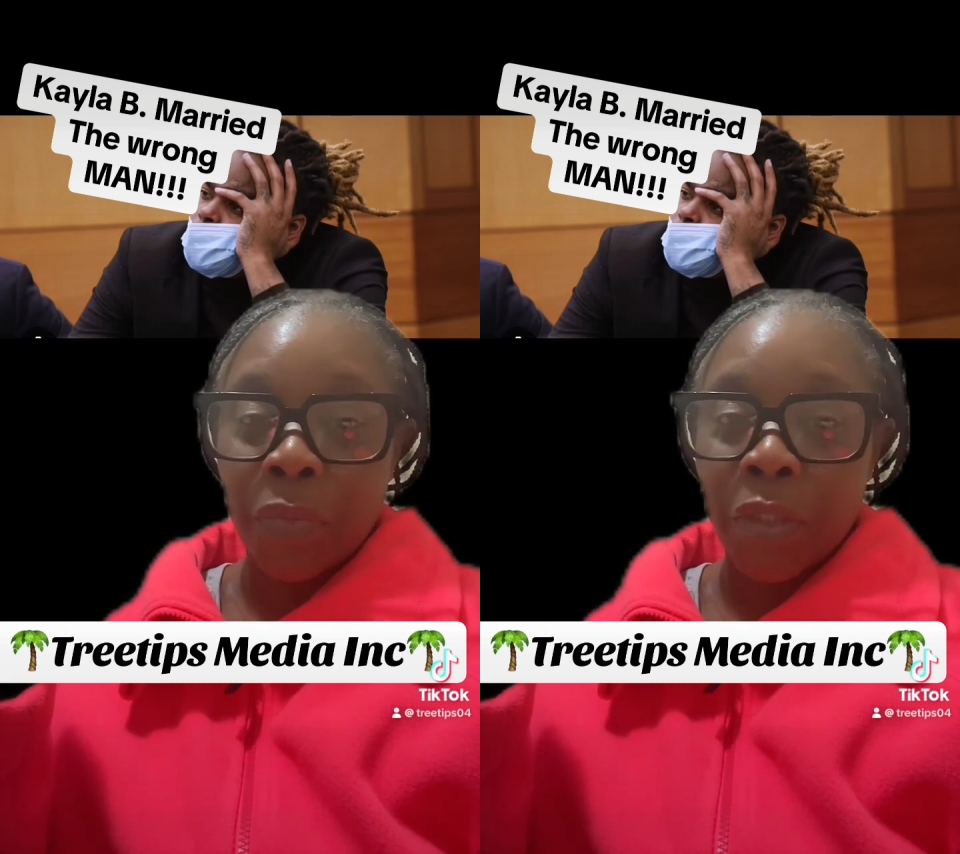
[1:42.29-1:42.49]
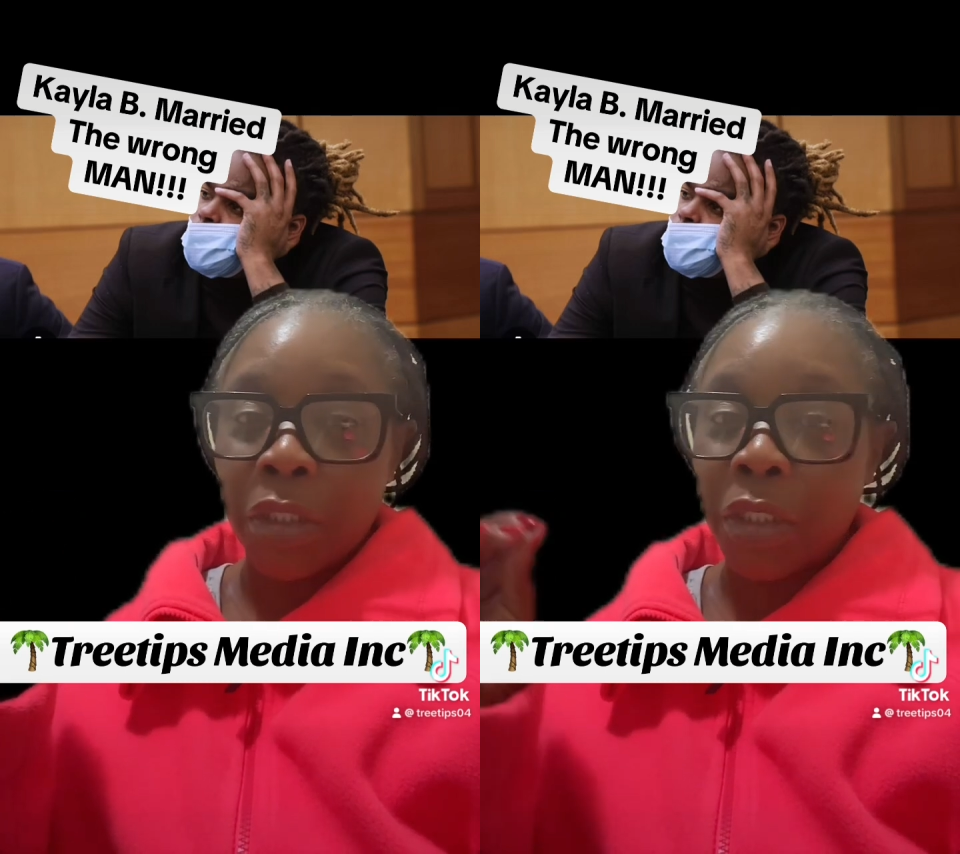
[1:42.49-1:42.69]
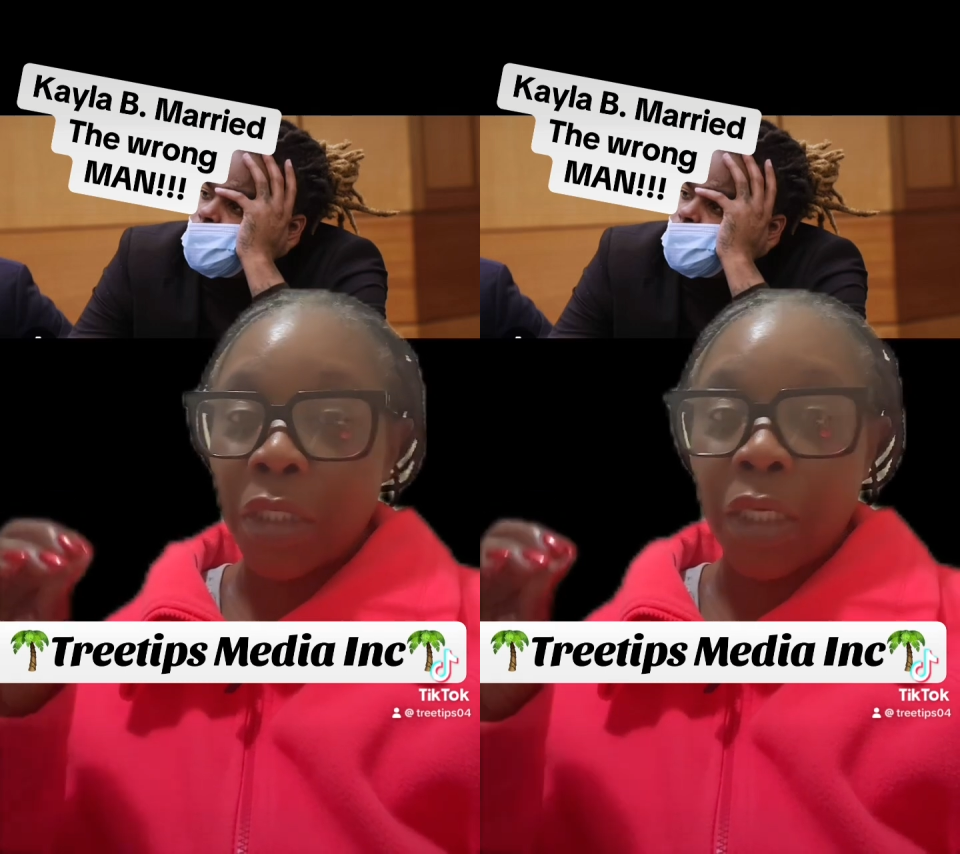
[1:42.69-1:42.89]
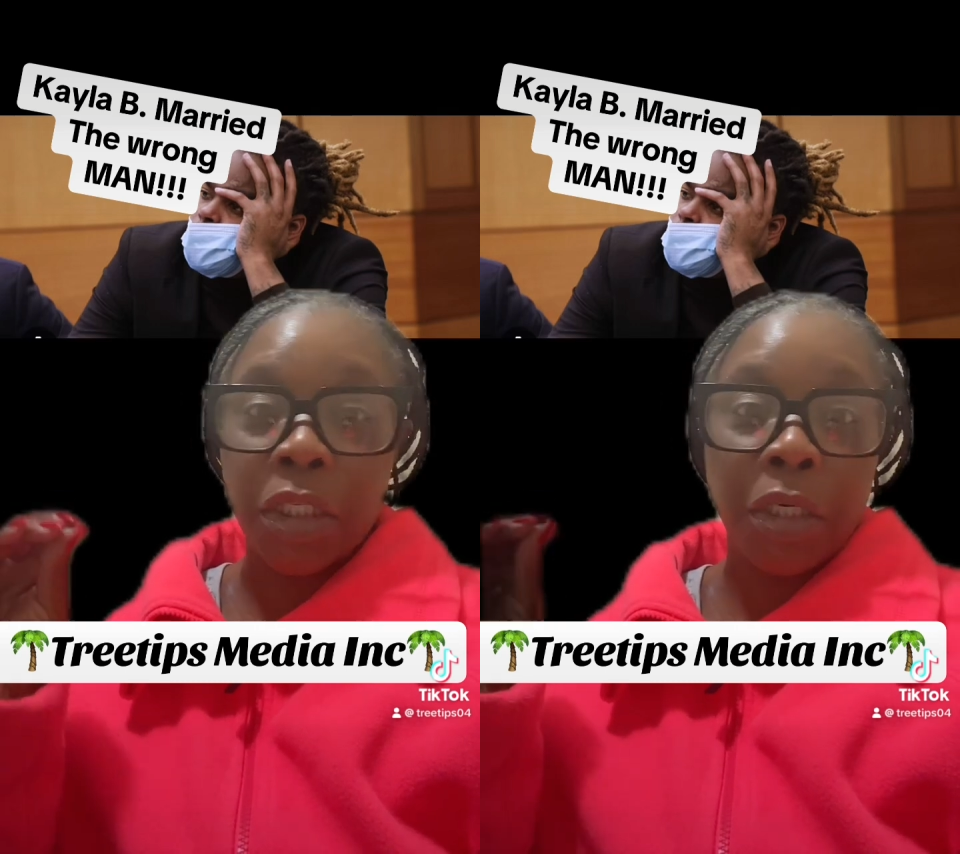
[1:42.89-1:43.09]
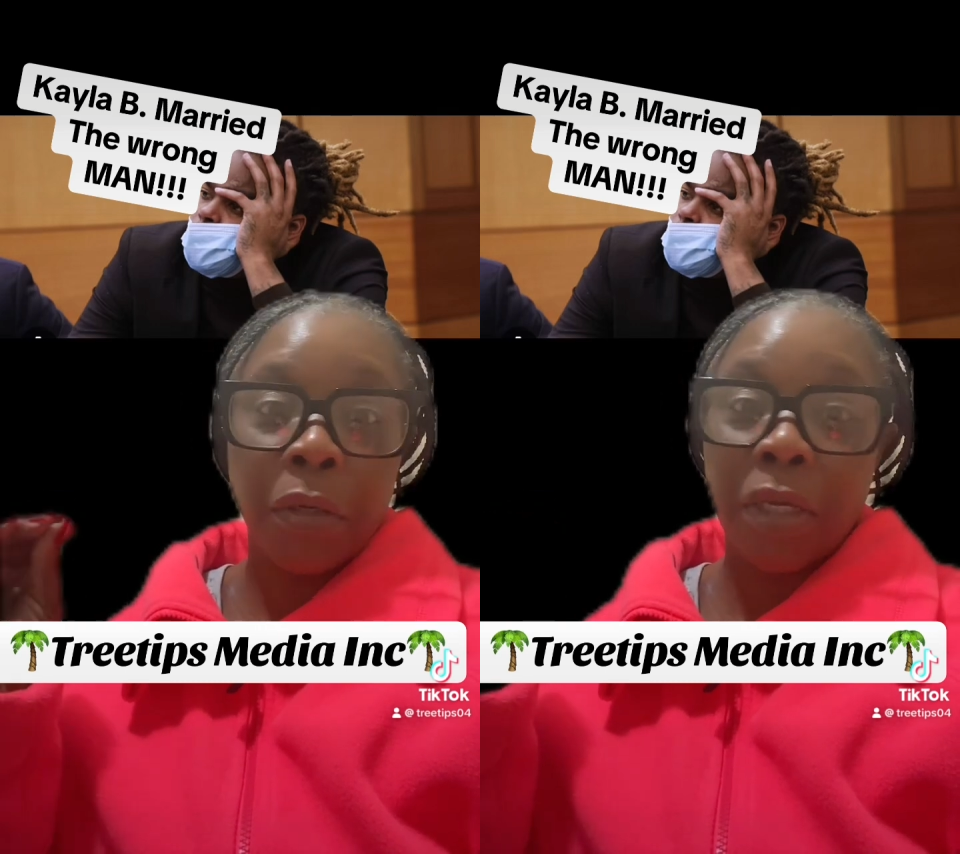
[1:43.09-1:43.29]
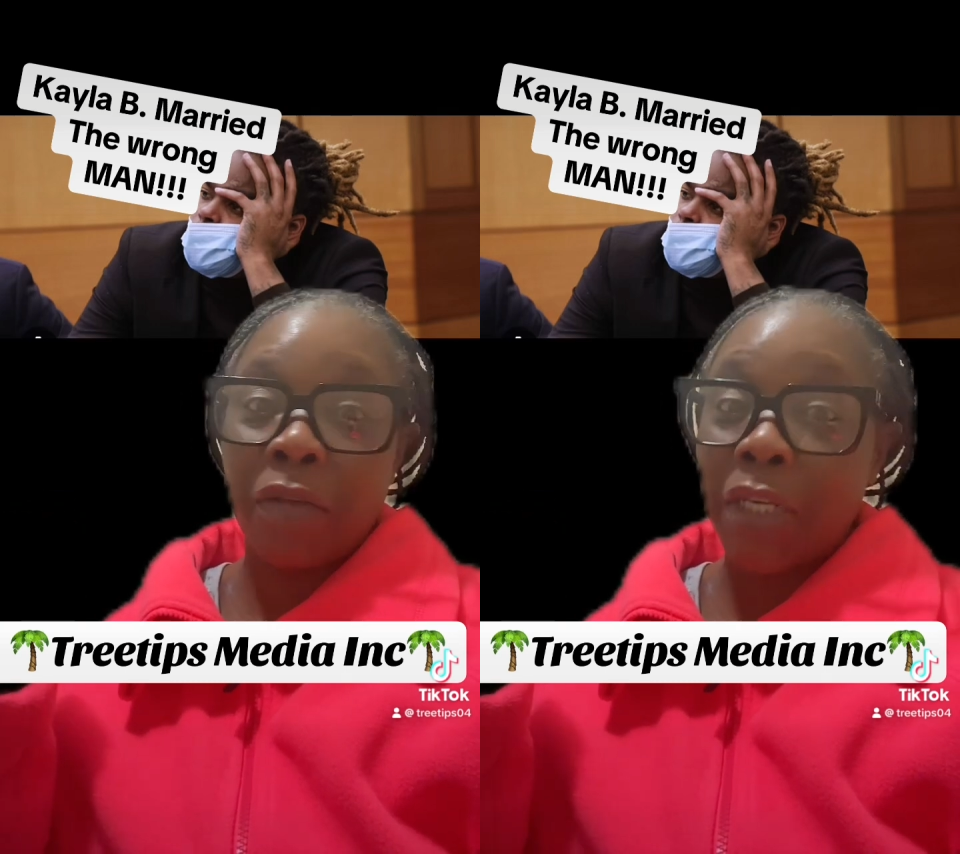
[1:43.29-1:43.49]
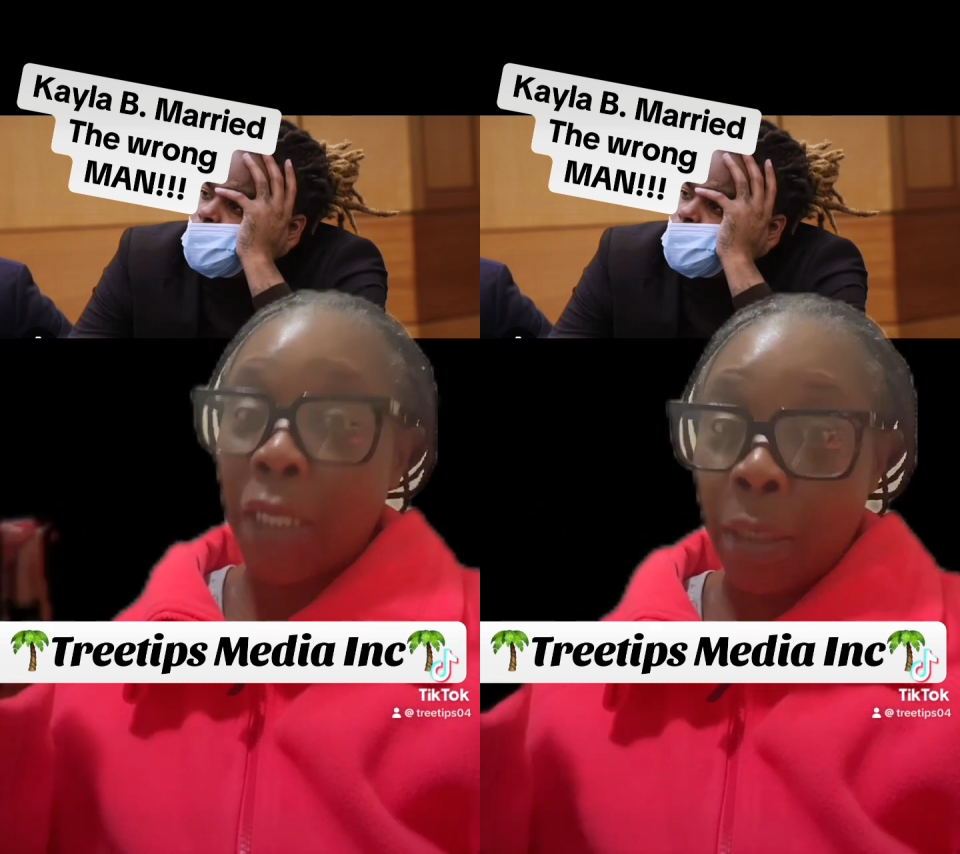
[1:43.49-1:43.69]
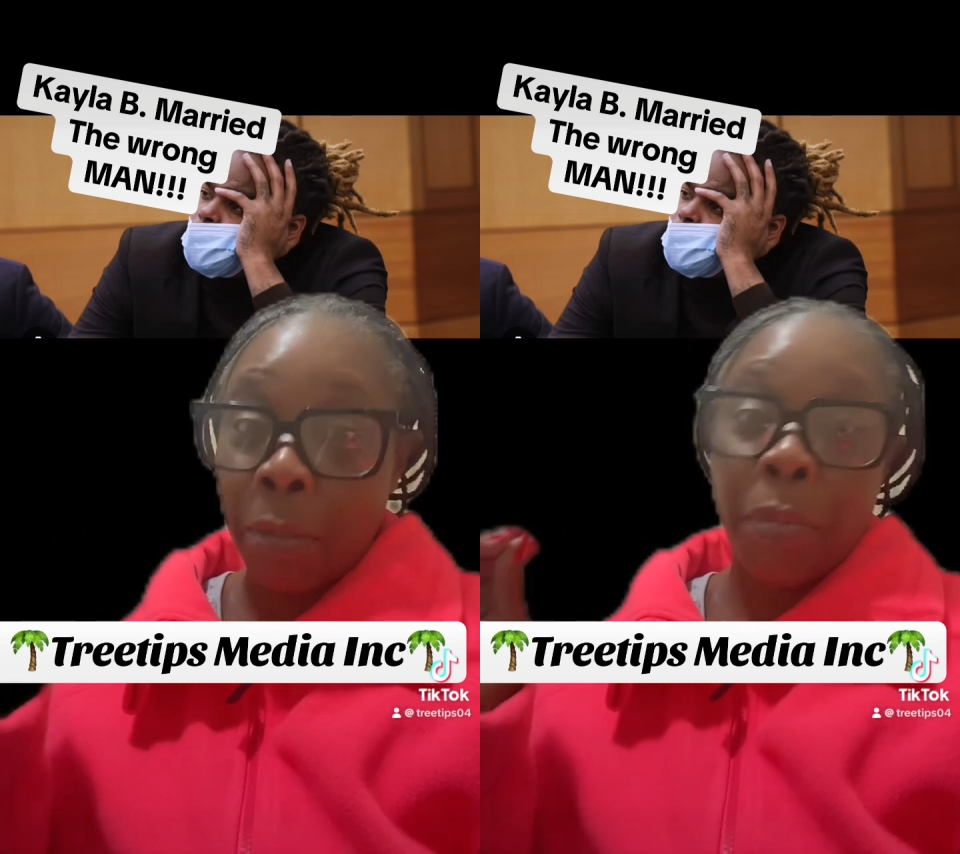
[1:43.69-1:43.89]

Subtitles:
She says she don't give a damn